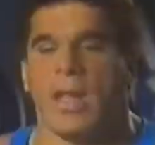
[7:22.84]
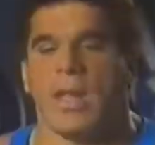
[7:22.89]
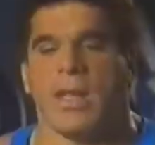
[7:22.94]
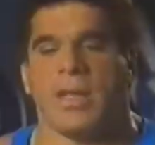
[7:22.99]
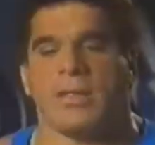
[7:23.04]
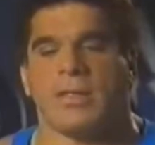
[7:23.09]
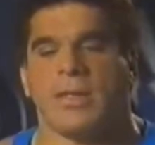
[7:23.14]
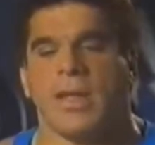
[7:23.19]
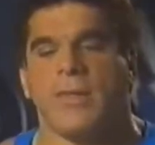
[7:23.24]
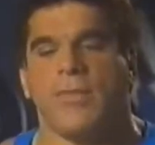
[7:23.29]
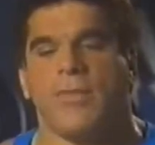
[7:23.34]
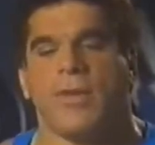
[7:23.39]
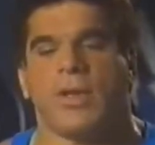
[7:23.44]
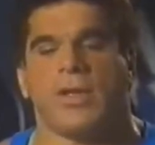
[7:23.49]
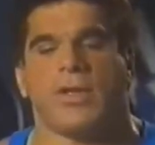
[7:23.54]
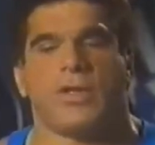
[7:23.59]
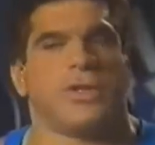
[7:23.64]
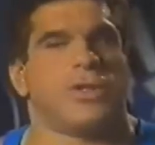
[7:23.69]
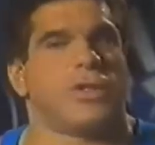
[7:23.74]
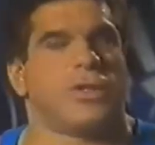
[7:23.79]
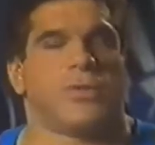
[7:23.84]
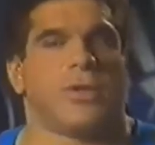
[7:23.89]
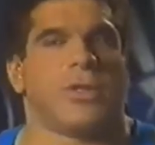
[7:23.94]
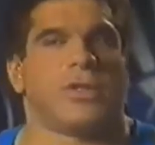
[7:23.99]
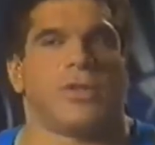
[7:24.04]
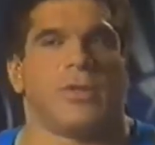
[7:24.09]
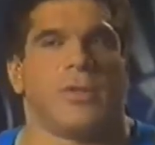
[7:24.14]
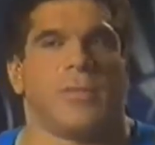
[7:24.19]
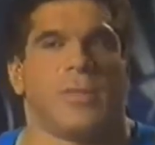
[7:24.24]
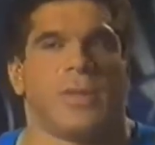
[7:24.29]
It's not really just
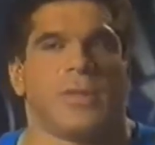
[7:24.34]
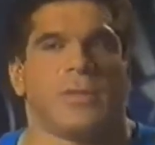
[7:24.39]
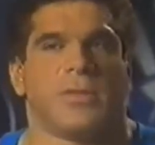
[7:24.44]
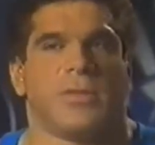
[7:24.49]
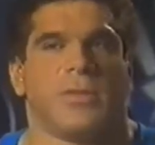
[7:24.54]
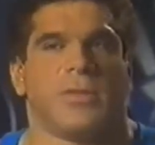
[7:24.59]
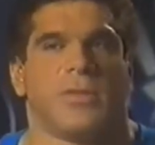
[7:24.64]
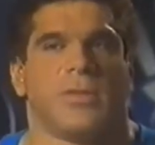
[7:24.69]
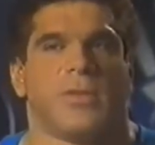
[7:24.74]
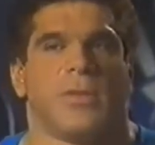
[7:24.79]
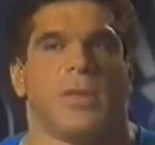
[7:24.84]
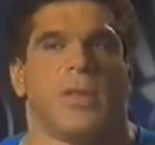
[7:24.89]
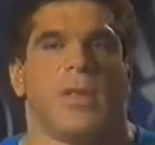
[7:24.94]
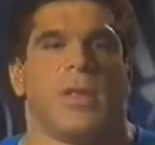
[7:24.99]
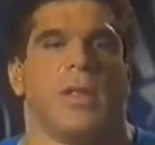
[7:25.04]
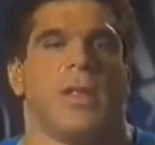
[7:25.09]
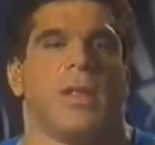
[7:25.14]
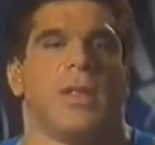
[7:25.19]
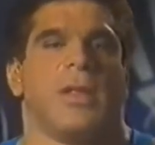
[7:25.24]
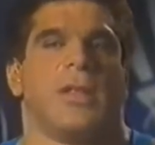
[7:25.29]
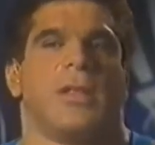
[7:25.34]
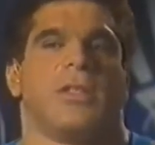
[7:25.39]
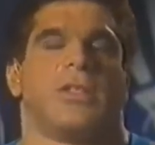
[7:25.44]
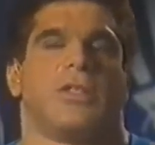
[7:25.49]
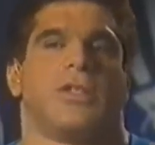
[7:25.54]
stretching the muscle is the